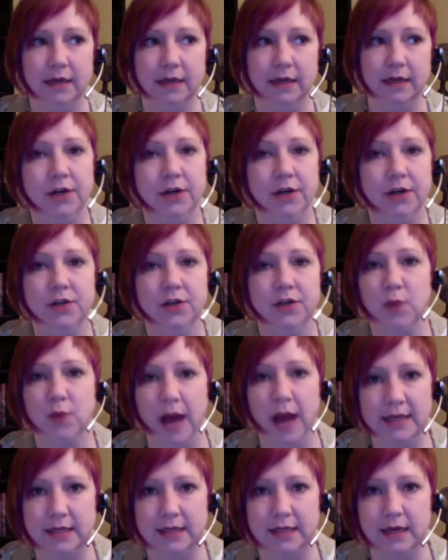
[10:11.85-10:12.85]
years
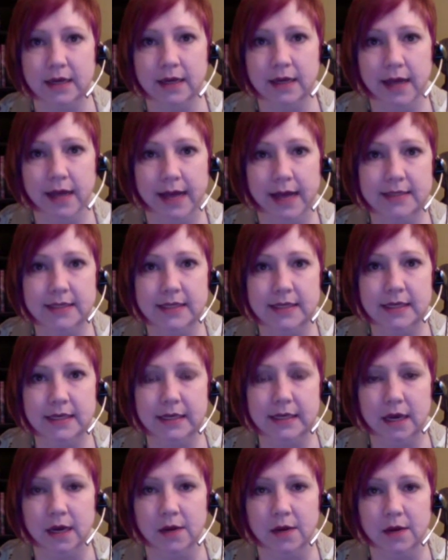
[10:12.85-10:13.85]
as
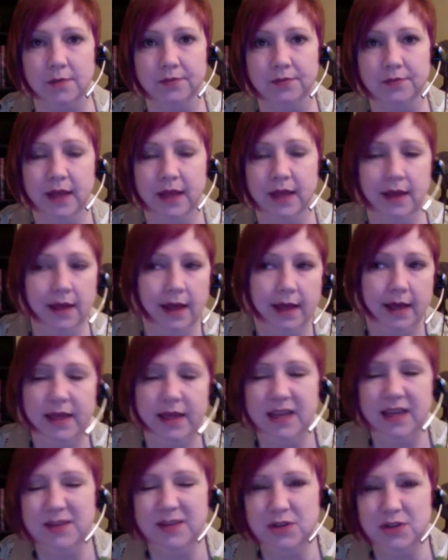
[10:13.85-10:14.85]
they
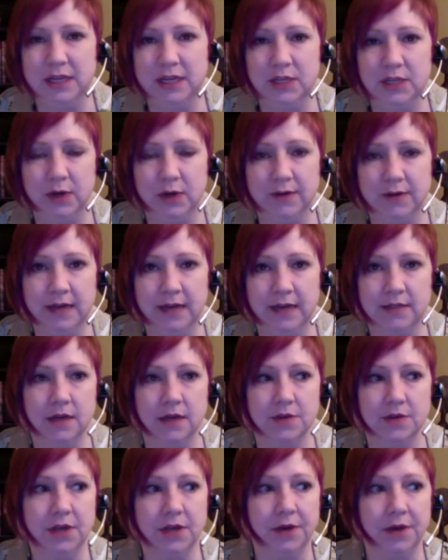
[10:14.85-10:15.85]
can do things pretty fast
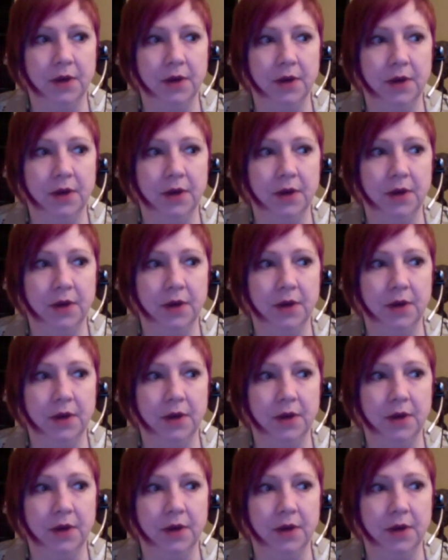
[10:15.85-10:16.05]
now. So